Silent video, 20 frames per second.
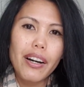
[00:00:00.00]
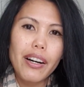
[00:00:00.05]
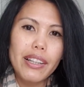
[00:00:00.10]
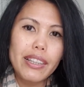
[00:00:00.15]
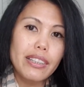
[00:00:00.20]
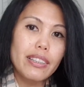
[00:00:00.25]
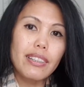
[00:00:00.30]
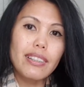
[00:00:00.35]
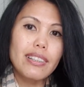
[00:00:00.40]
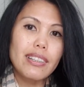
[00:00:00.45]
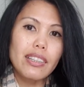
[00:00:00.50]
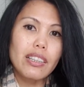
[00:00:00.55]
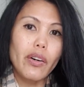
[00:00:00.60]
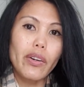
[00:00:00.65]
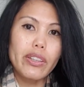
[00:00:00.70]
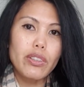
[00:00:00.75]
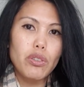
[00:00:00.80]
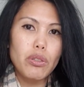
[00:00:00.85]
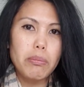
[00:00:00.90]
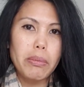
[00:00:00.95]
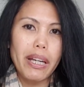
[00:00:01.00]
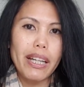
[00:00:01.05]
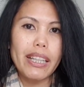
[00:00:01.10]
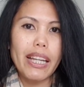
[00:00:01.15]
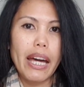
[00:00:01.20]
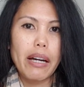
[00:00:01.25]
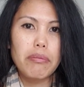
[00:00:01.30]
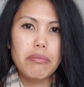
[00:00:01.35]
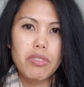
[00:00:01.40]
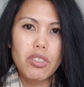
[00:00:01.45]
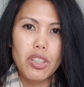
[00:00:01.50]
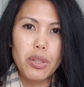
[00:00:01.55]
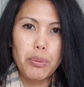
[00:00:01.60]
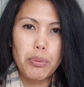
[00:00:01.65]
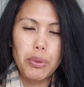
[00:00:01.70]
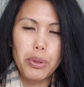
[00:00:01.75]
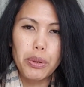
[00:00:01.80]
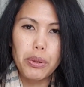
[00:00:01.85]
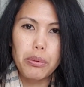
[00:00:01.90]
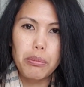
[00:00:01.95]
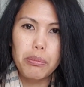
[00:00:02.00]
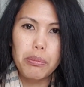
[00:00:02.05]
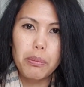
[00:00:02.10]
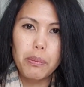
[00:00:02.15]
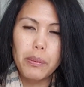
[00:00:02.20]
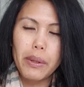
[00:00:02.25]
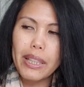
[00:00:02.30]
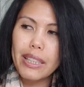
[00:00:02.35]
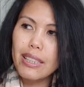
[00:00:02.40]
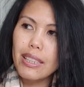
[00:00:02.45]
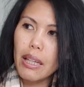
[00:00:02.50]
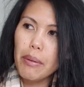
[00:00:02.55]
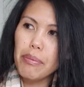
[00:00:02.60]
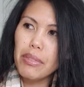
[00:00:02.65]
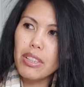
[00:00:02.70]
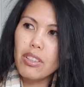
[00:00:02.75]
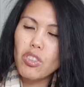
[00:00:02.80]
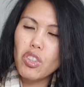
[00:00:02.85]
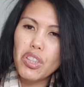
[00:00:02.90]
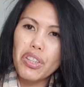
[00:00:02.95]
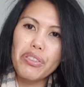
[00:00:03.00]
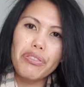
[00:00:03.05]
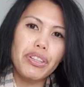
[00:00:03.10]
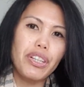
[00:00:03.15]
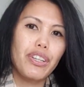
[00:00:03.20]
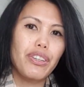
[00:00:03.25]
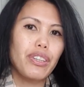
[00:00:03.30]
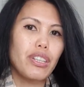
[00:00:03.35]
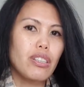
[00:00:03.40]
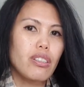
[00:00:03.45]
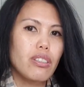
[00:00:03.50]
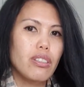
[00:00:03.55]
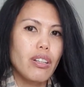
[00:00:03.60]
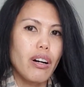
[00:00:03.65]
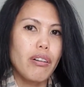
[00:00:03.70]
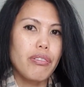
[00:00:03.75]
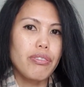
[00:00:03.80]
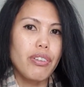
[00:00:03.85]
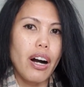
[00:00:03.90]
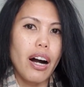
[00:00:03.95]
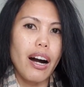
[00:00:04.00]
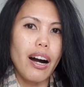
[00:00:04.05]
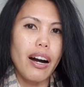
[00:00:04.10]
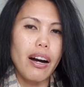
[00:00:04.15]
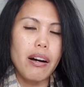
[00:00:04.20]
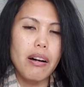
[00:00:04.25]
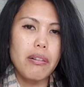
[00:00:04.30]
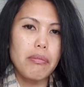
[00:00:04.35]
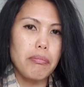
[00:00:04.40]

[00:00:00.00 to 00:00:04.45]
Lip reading: it's going to be an empty room except the TV, the sofa,